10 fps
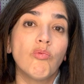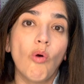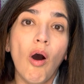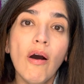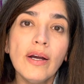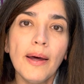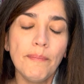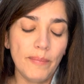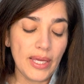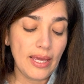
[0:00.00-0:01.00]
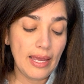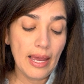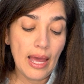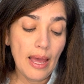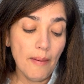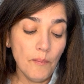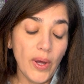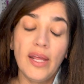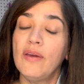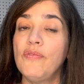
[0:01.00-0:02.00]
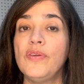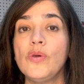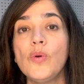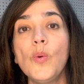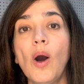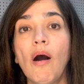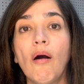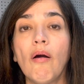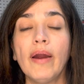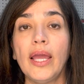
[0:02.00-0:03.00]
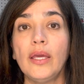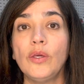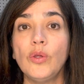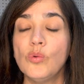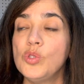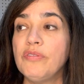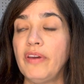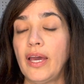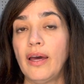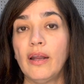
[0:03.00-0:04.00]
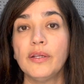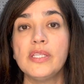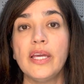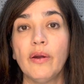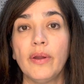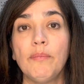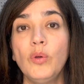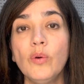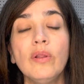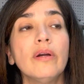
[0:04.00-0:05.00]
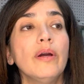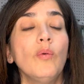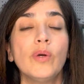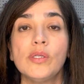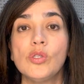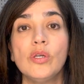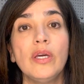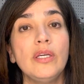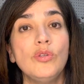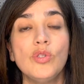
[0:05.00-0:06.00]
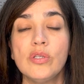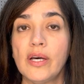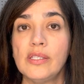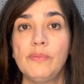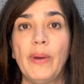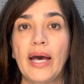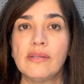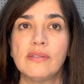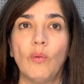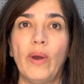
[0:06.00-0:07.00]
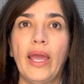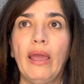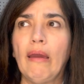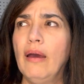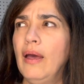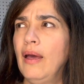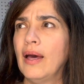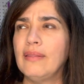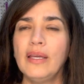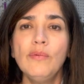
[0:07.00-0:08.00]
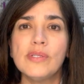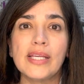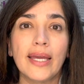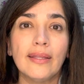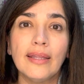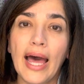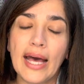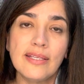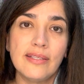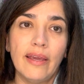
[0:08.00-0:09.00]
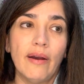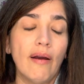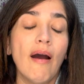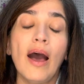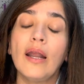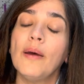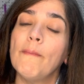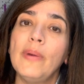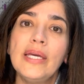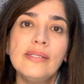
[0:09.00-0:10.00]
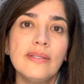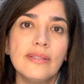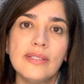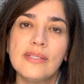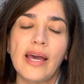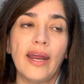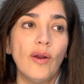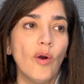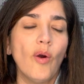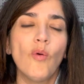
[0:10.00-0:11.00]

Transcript: wrong on me. But if you are a huge fan of Terry Mugler, which he just passed away, I think it was like last year, an amazing designer,